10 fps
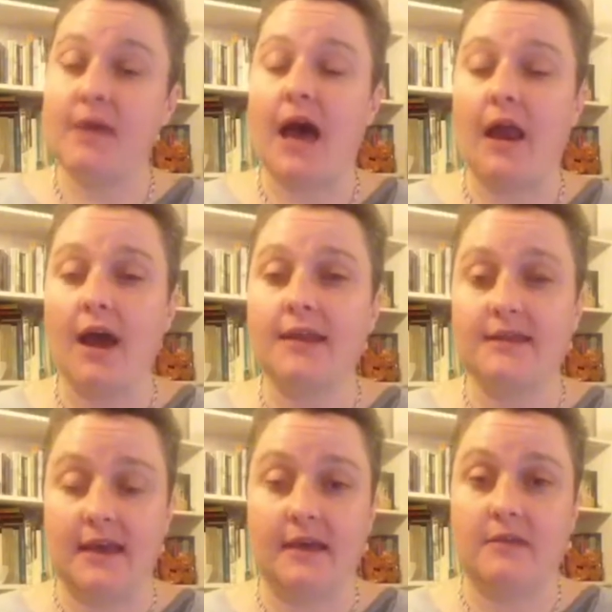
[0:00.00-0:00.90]
And I
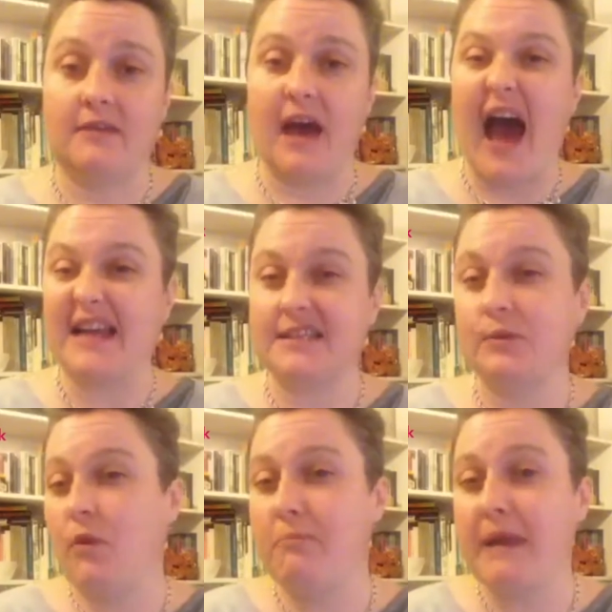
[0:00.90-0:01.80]
think that actually
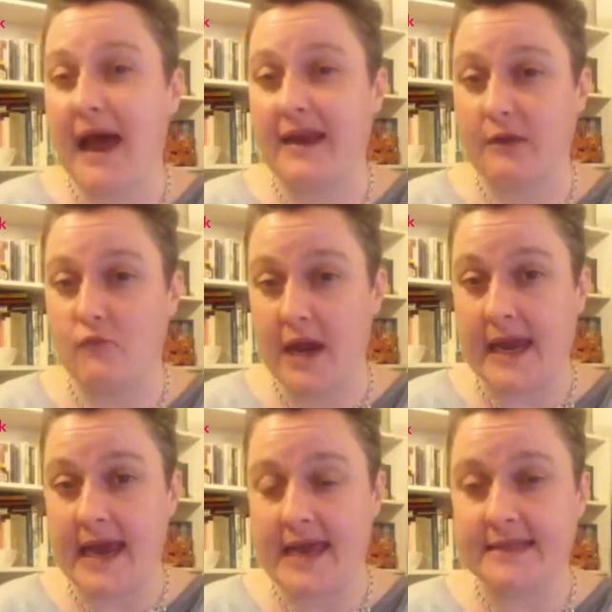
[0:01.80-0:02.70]
what planning
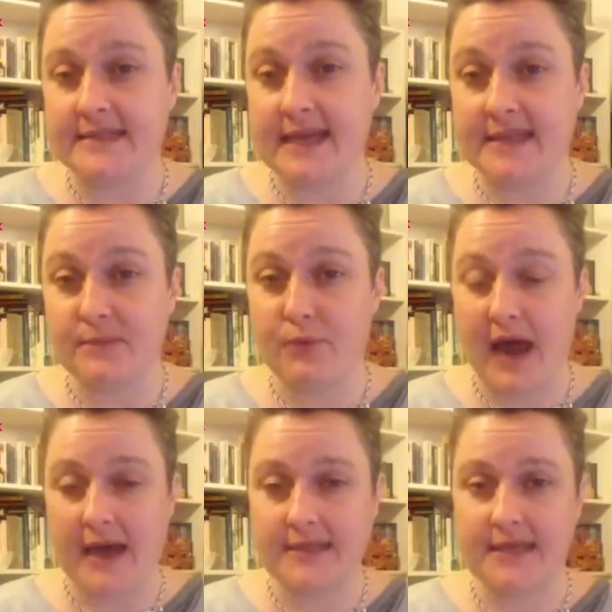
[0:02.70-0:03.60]
really is a
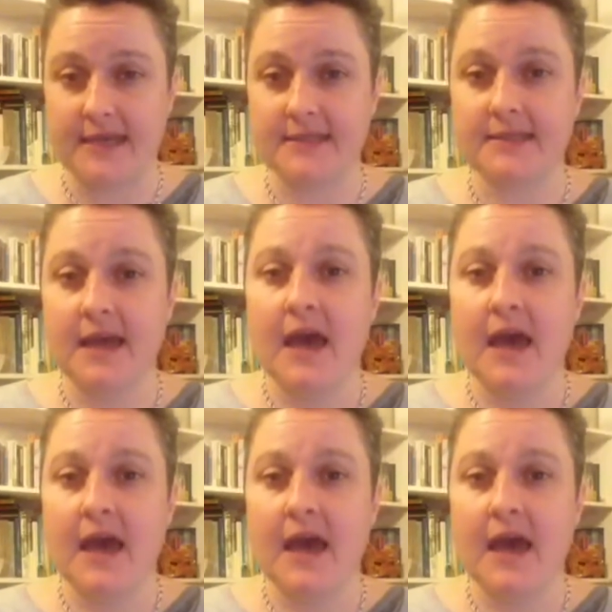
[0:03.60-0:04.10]
practice.